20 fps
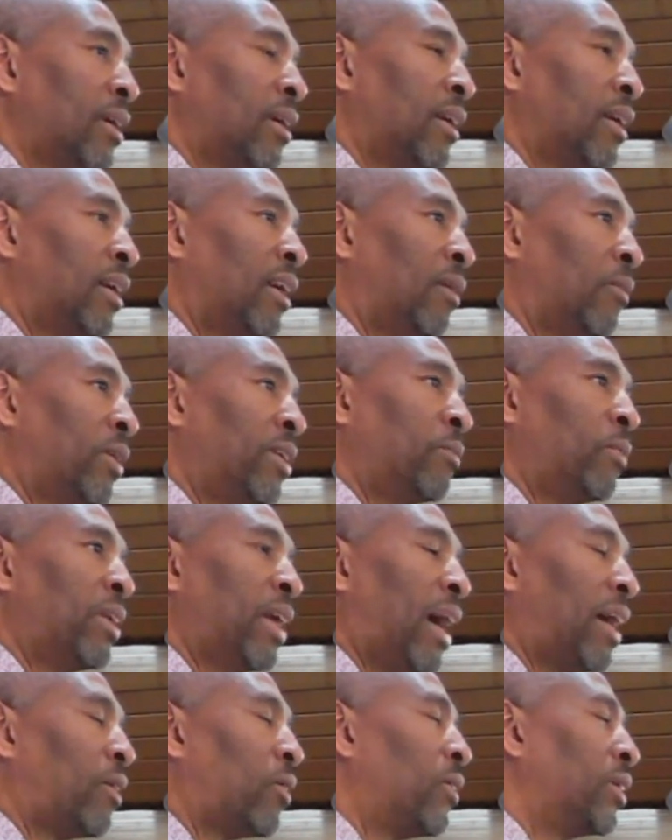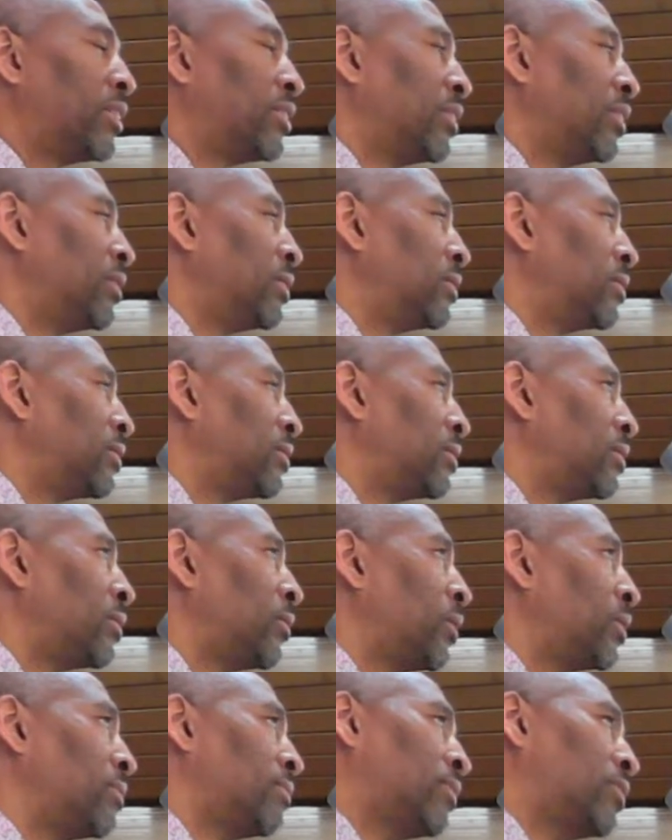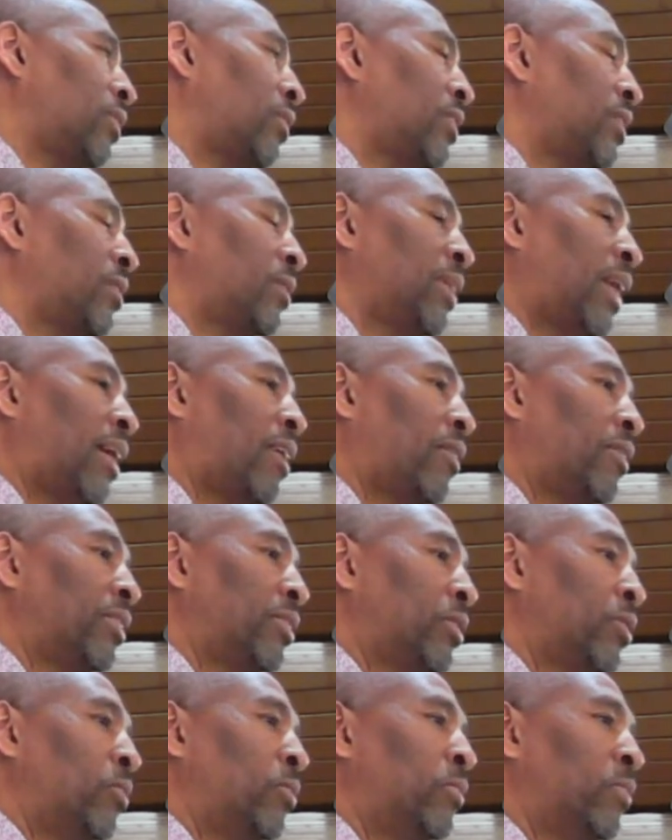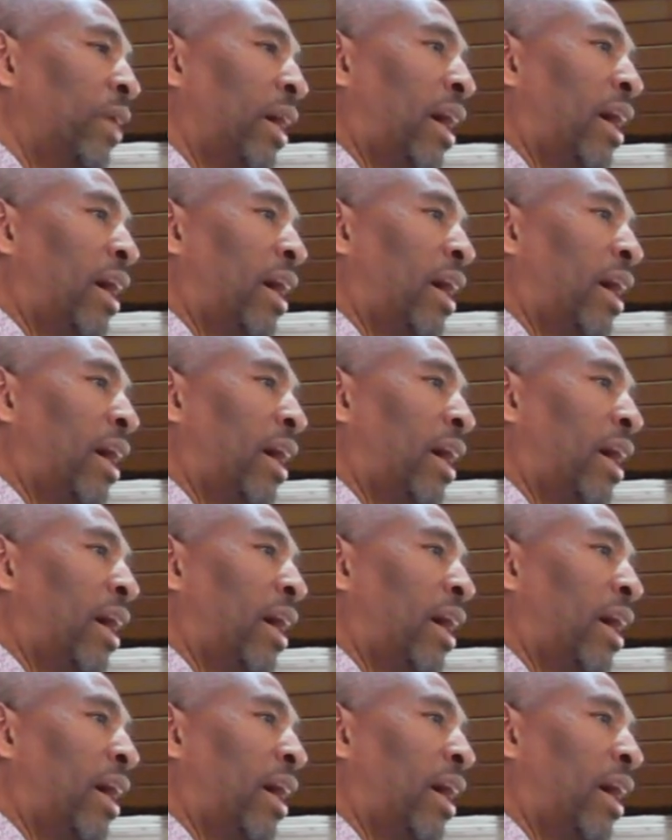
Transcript: Uh, we're, we're, not going to, we're certainly we're not going to do